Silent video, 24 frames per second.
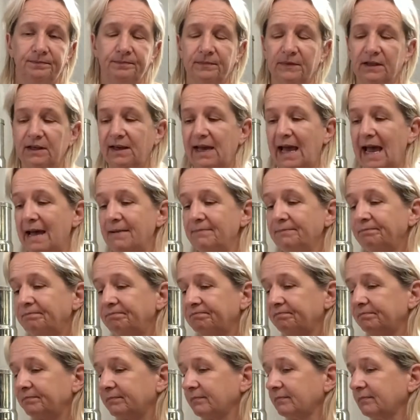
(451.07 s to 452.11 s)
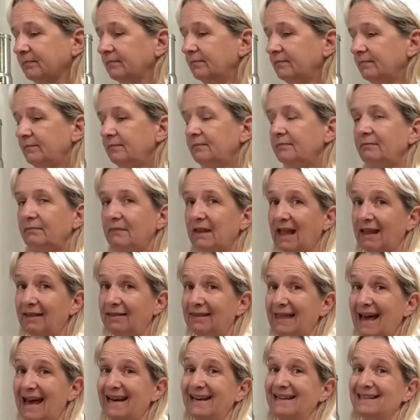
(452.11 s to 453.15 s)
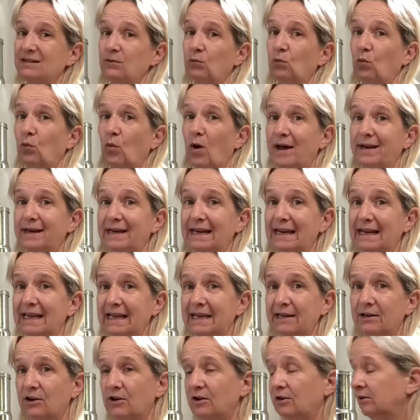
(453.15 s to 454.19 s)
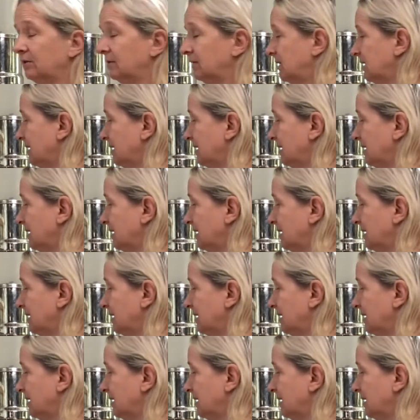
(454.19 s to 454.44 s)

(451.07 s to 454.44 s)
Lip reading: Okay? That is 1 liter.